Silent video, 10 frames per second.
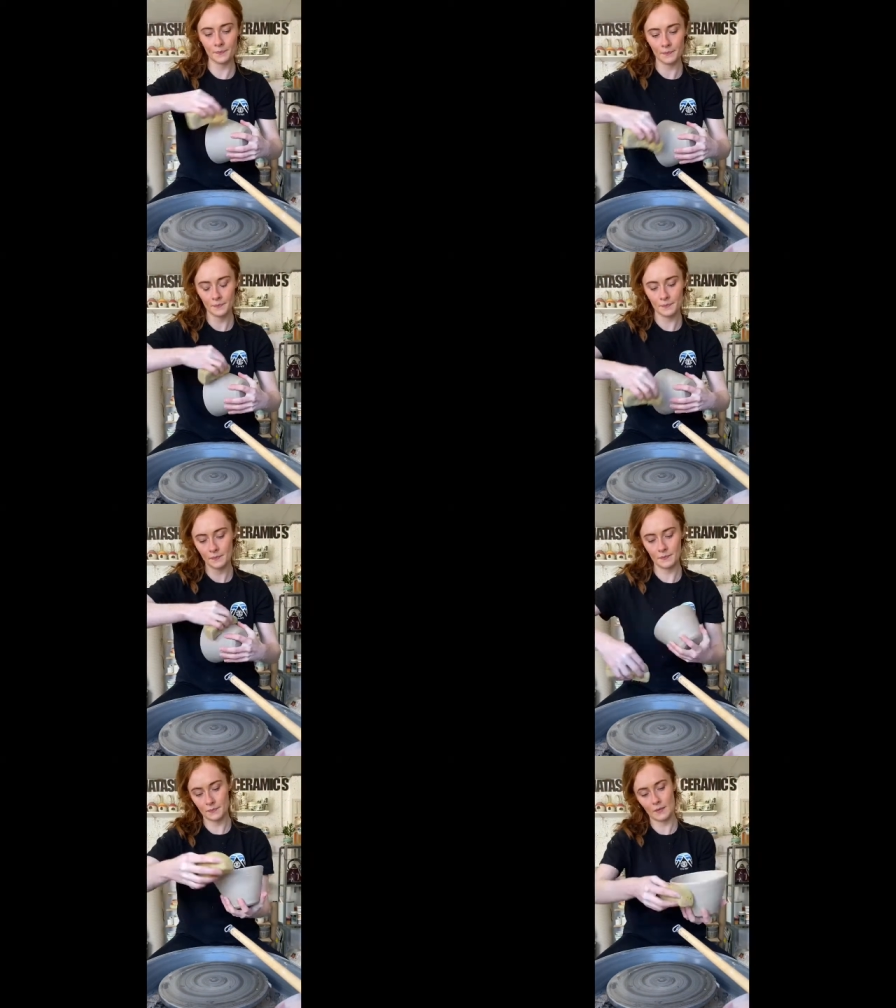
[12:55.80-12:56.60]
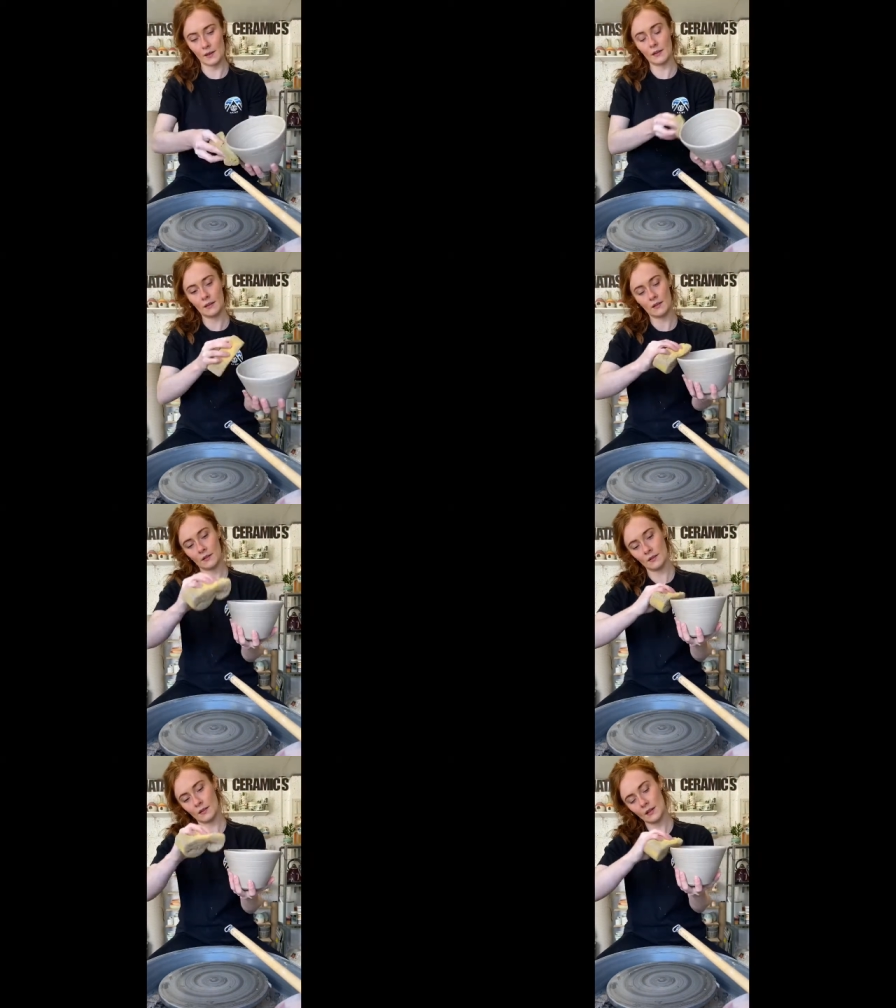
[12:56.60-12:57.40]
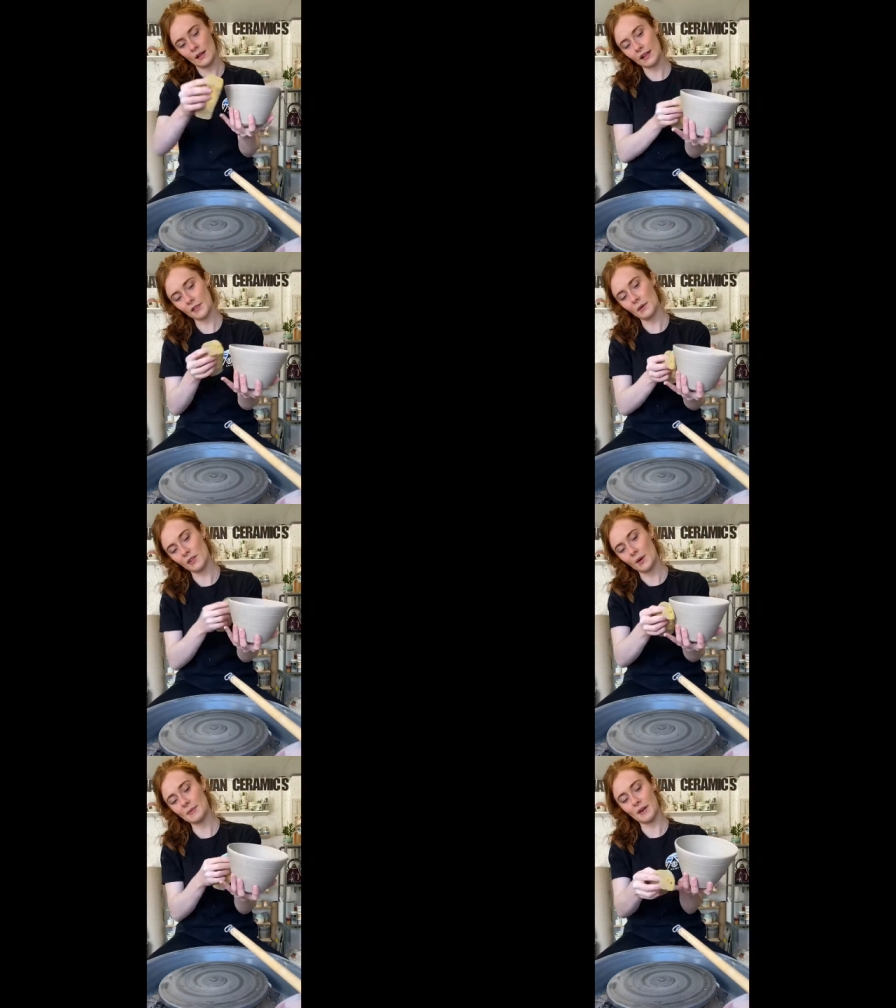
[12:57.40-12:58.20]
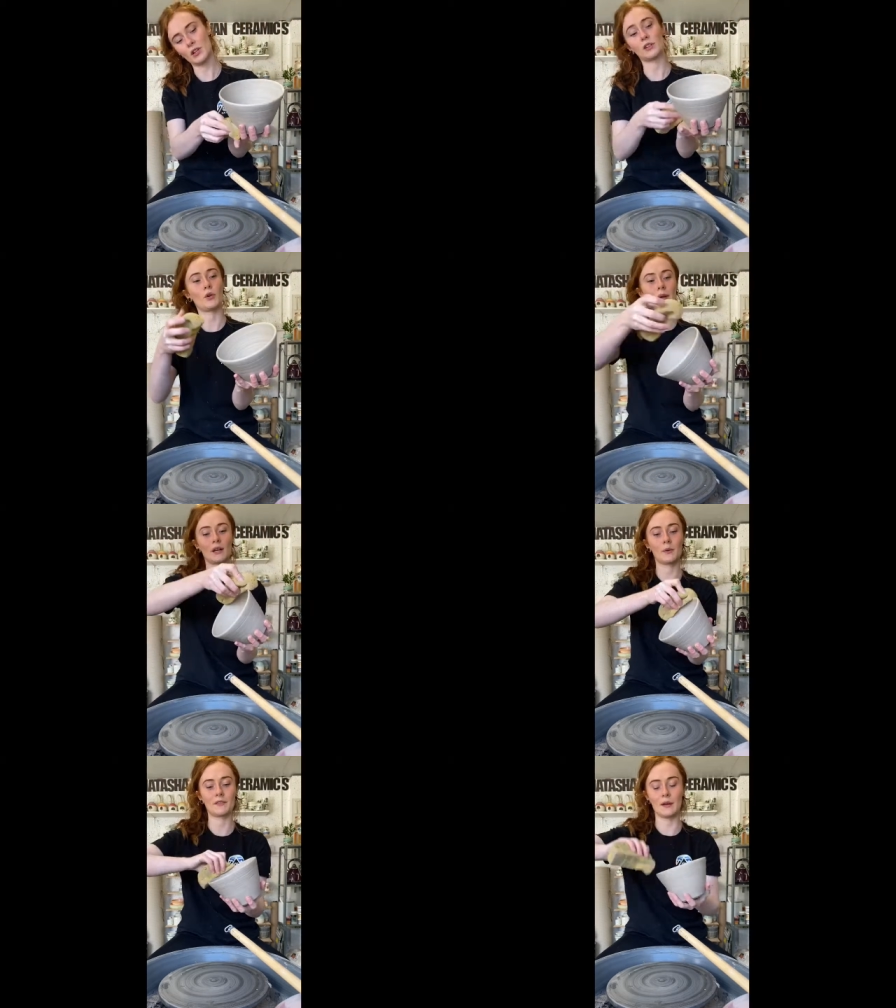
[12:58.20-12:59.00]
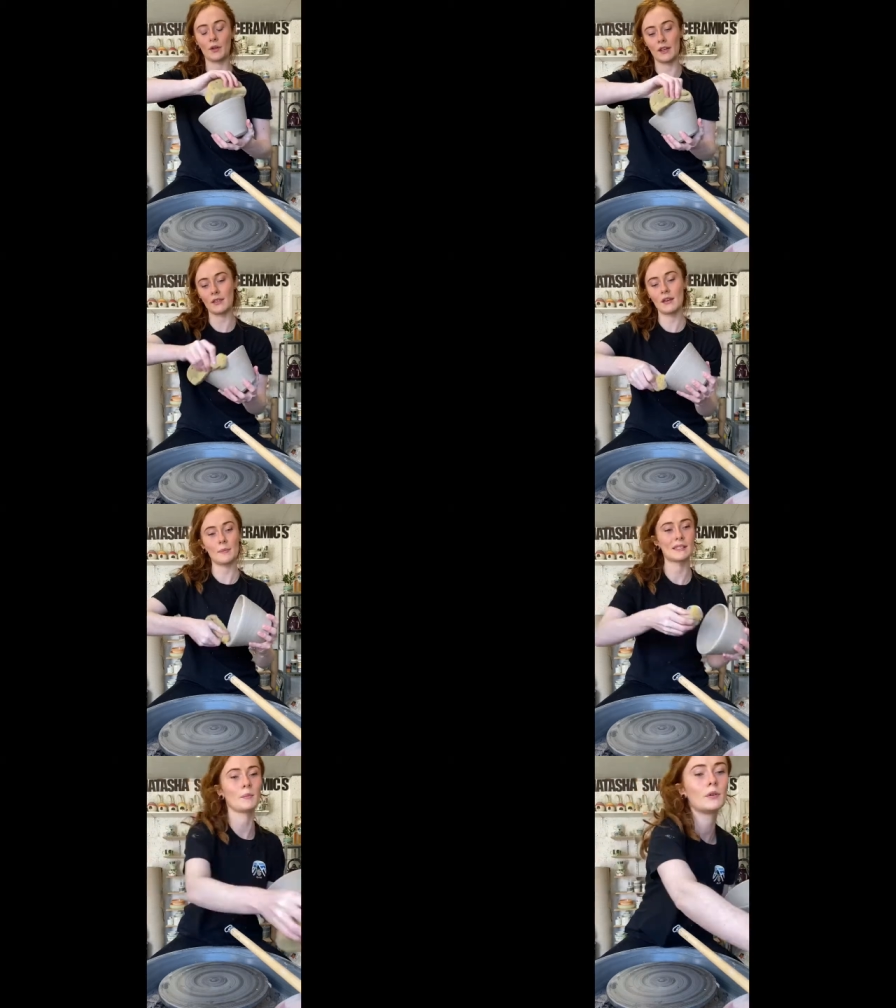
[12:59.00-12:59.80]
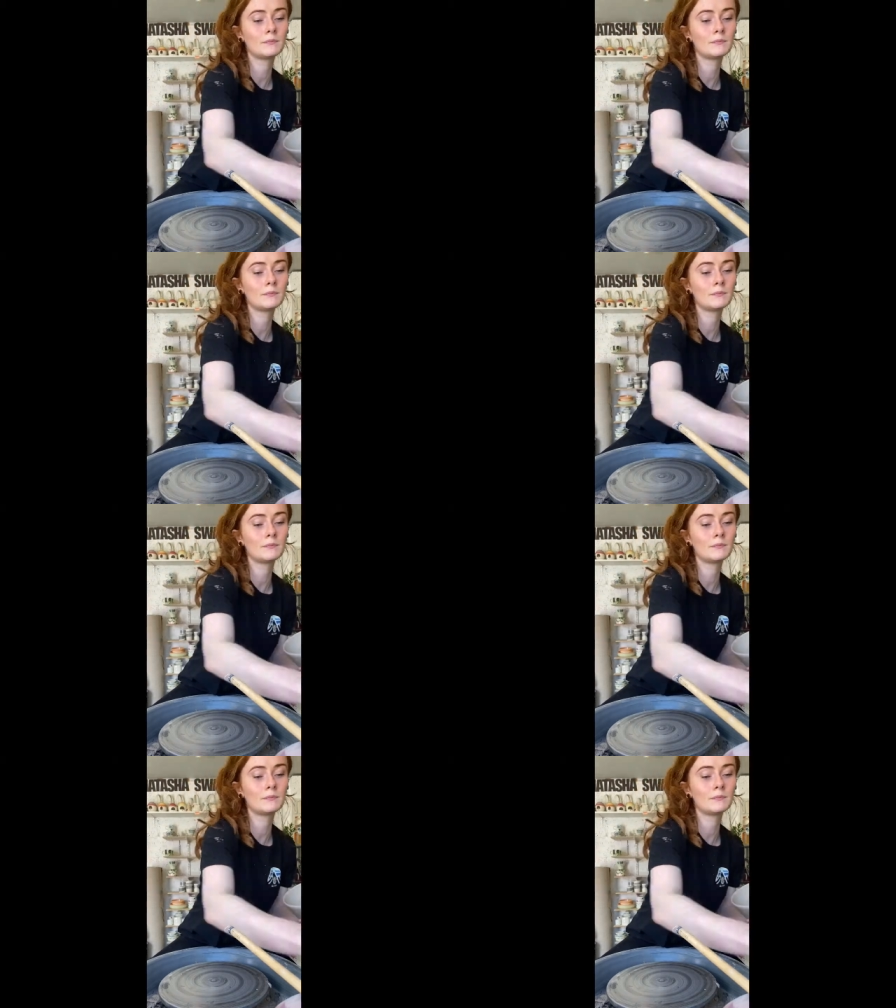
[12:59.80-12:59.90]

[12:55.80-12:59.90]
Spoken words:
we are doing some double time for the rest of this decorating as well.